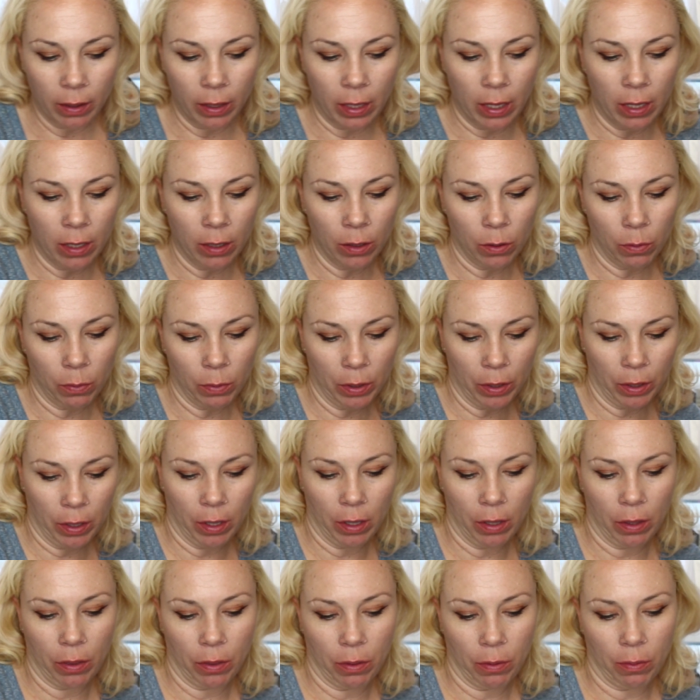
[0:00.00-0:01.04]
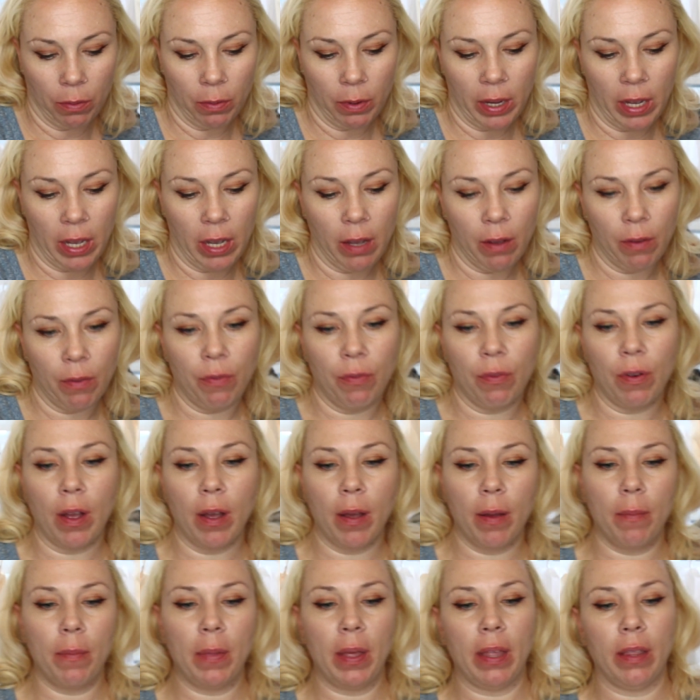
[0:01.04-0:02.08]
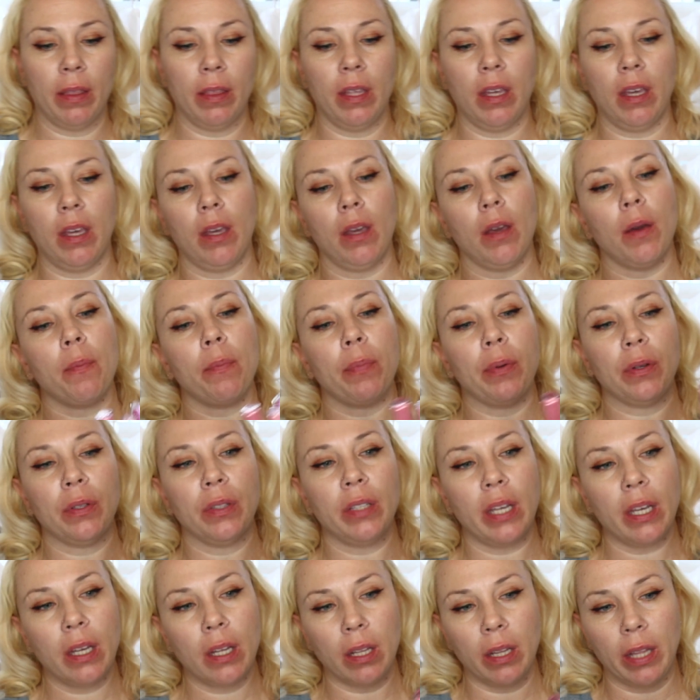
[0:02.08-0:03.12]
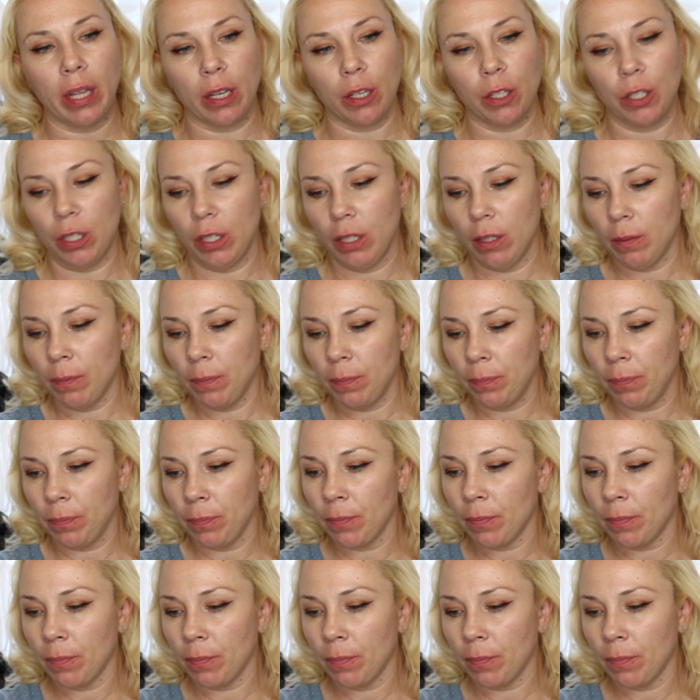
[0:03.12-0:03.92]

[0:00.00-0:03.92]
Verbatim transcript: these were the three from the birthday collection.